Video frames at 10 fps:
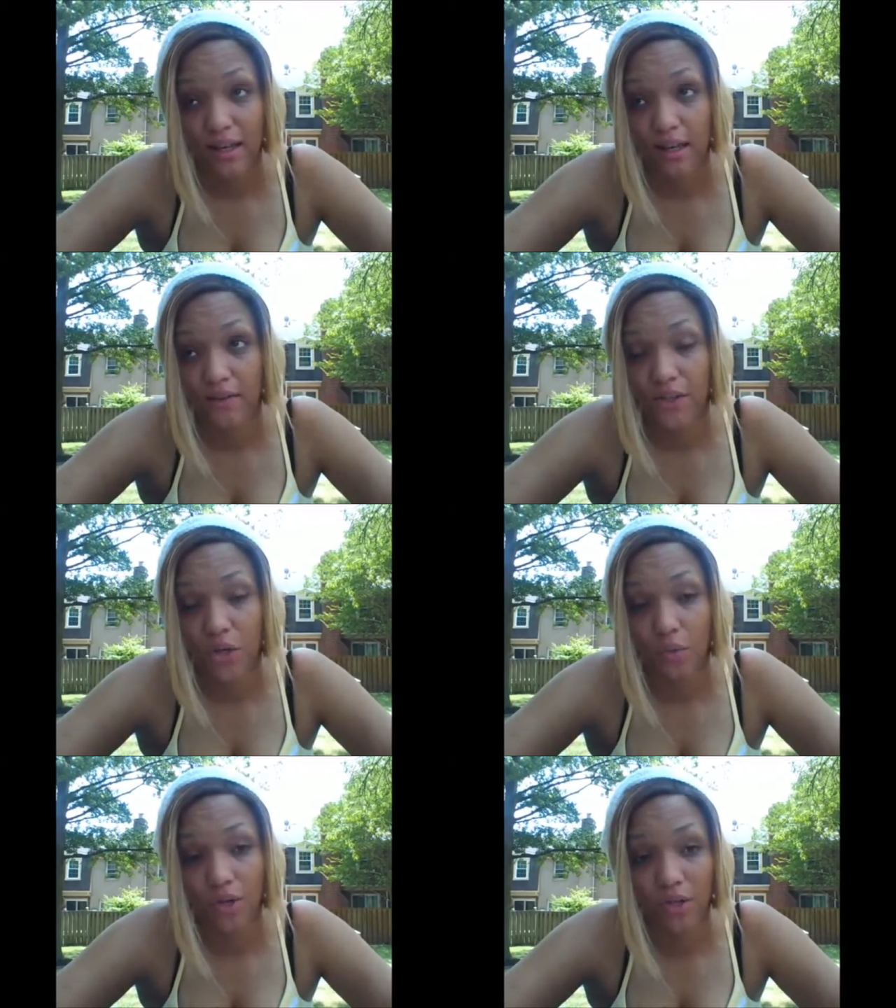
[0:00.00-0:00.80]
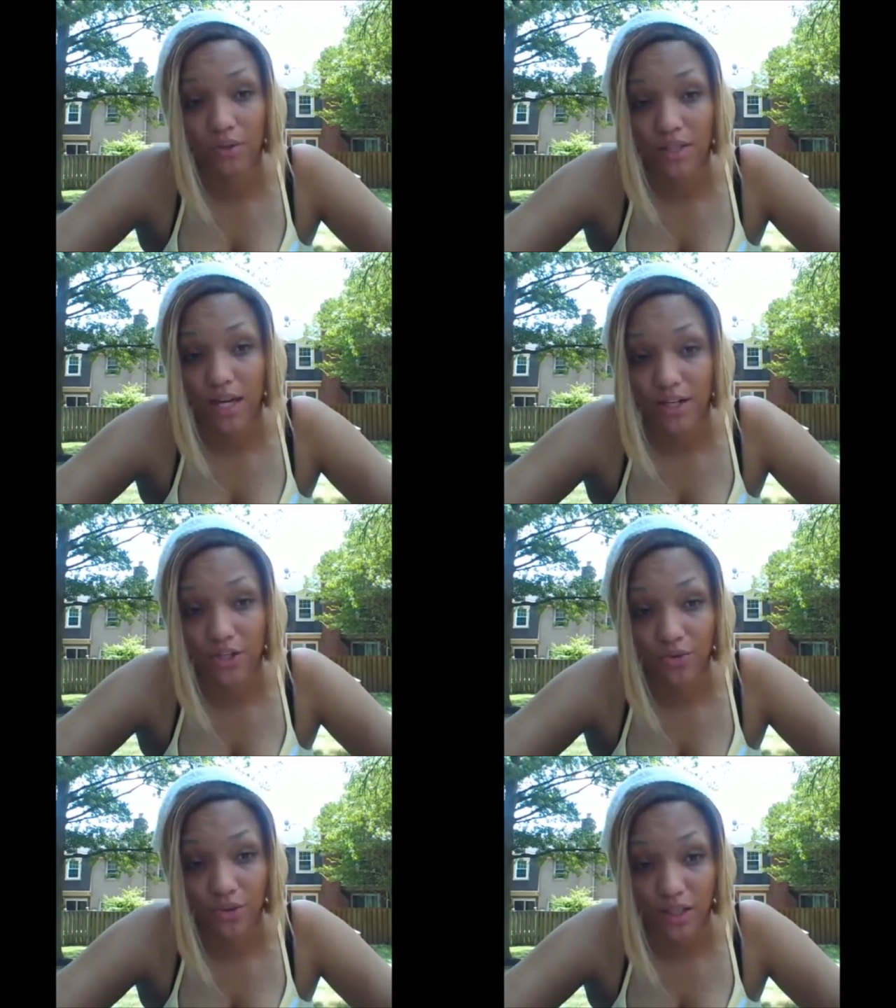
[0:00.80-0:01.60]
and then no one knows how to
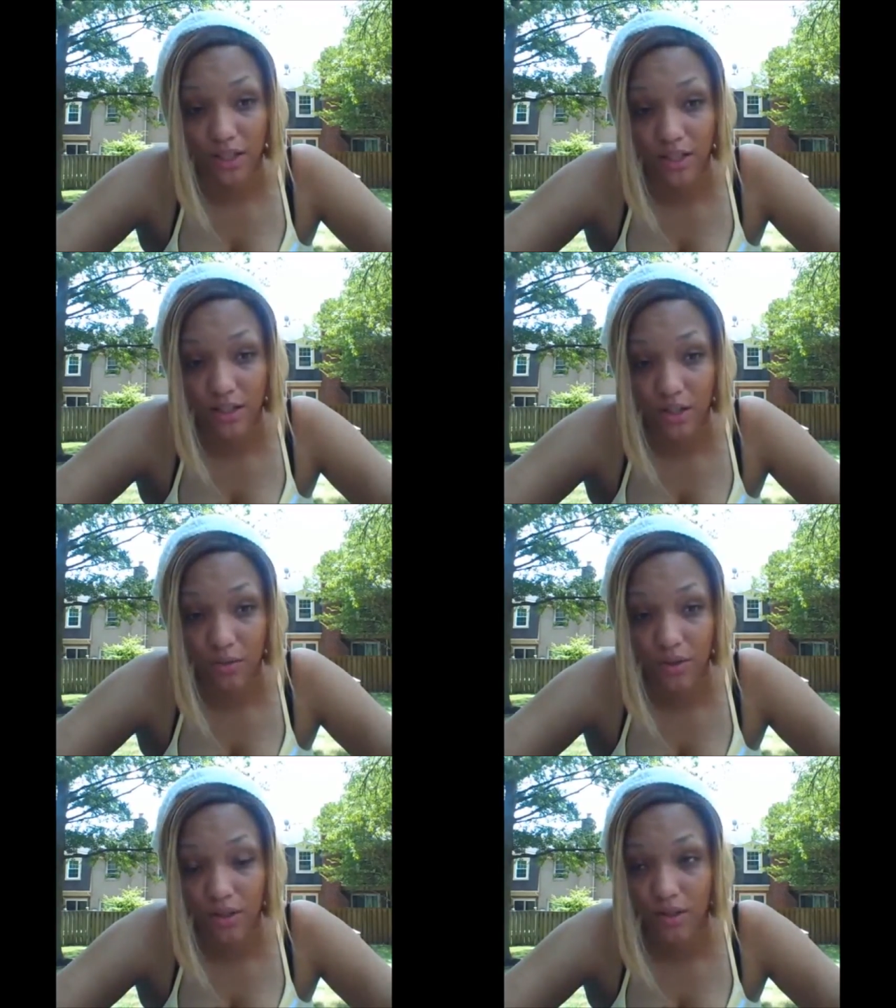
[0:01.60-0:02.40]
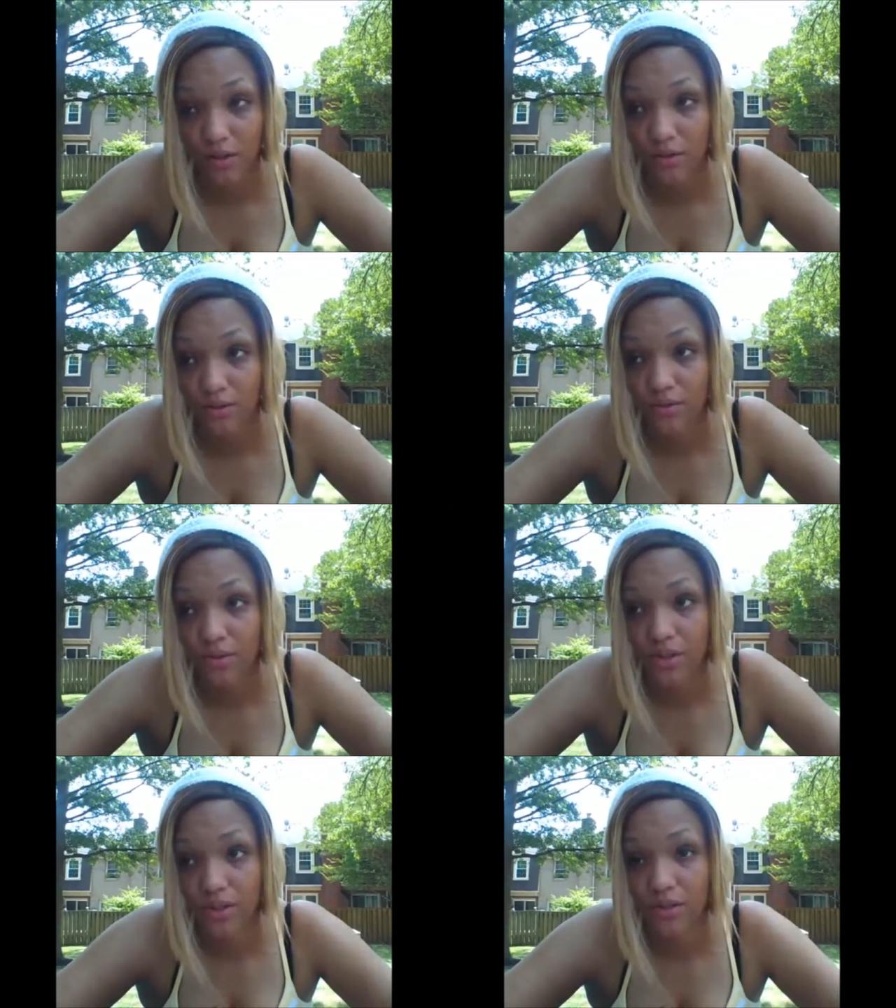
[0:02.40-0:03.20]
treat it. No one
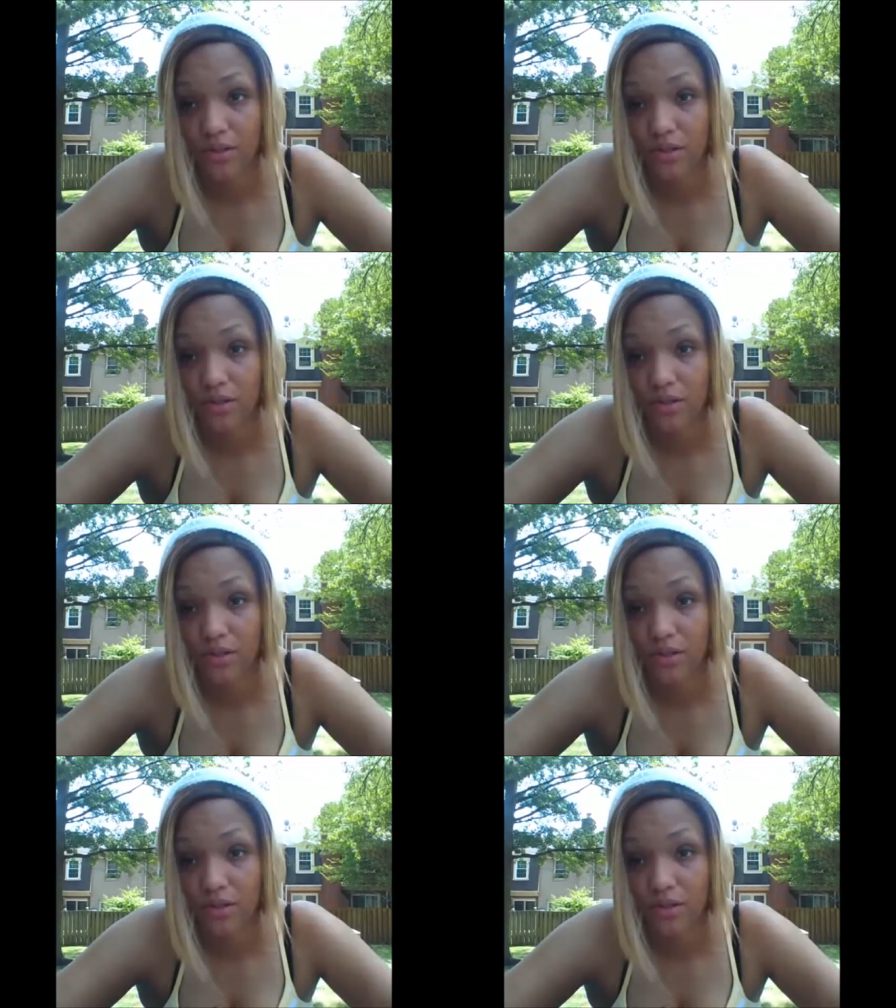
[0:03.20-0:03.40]
knows,